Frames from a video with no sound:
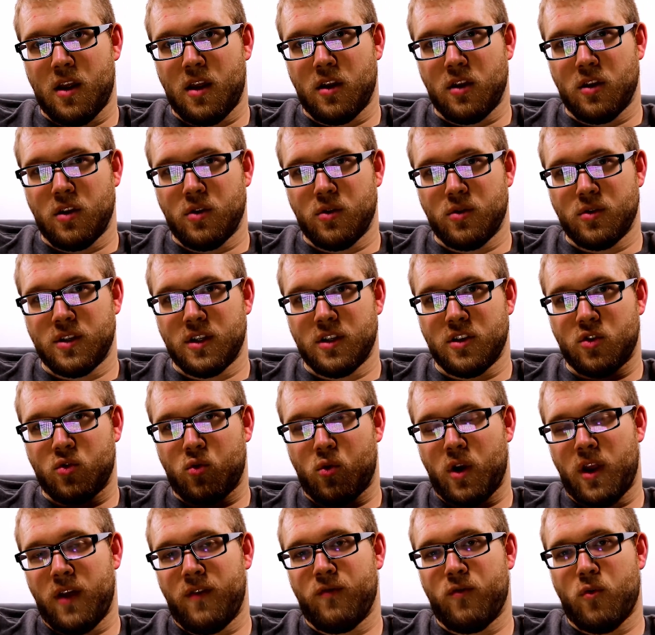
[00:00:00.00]
use this
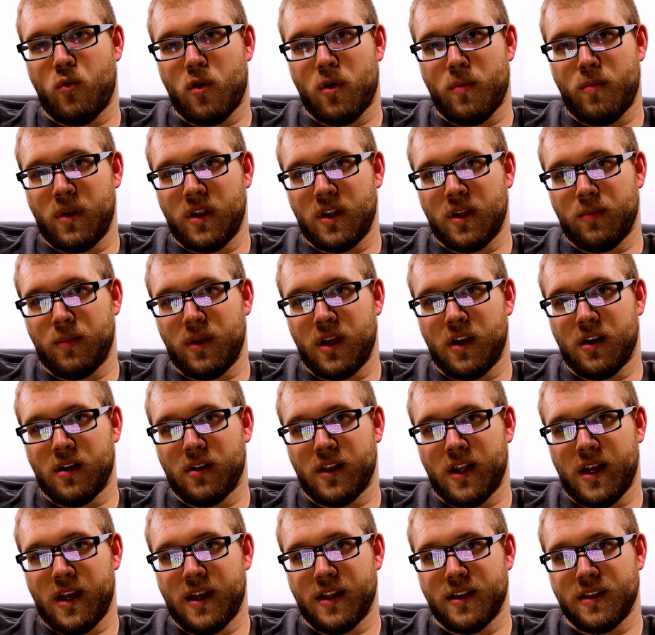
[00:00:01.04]
24mm
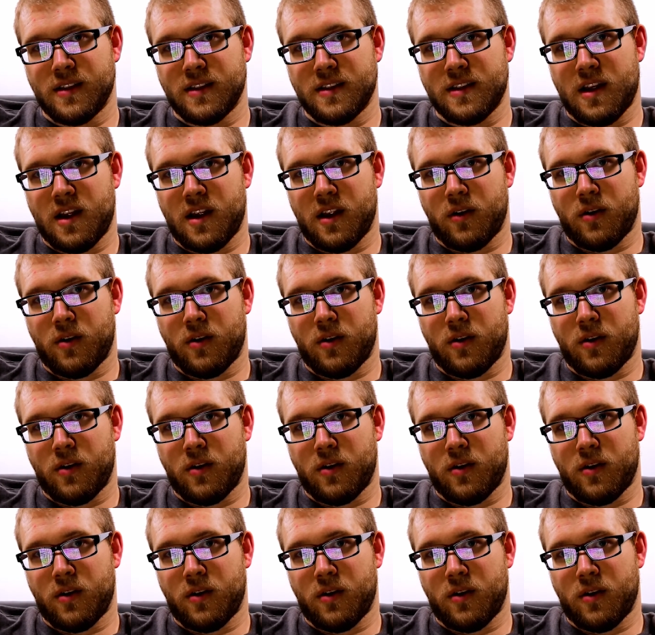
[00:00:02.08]
lens on a